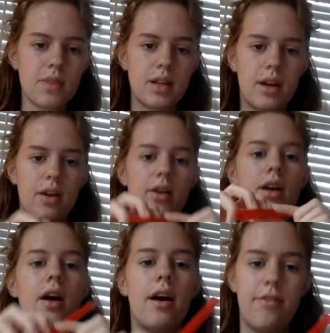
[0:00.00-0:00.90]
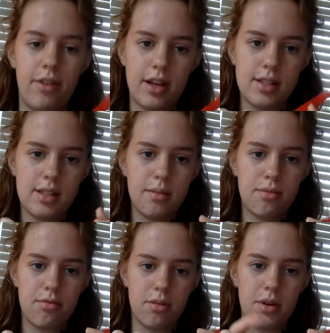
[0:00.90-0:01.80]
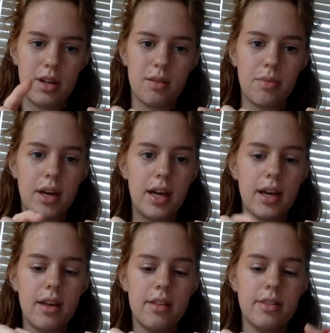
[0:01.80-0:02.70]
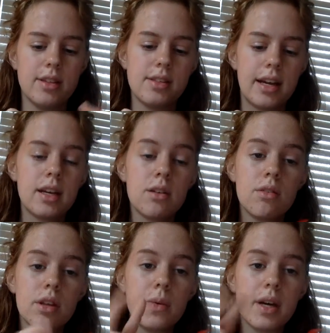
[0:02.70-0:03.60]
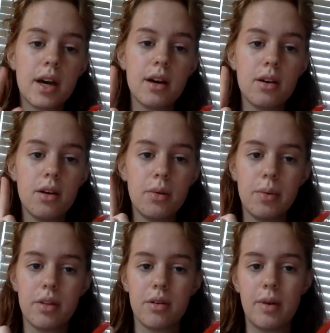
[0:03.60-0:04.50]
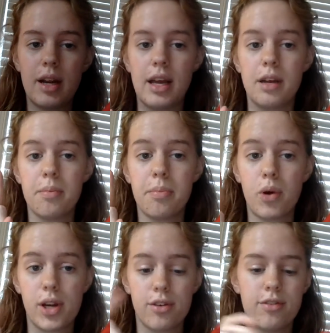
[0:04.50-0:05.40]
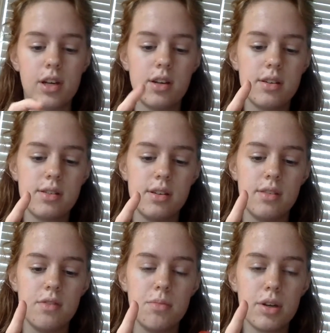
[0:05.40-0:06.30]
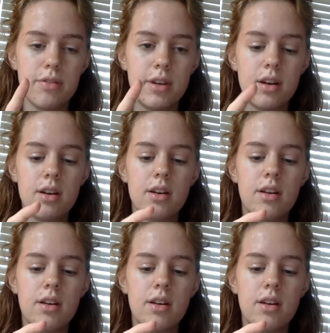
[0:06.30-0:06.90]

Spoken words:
Now, I forgot to say before, we're going to play the second hole that we cut with your right hand pointer finger. So you have the middle finger,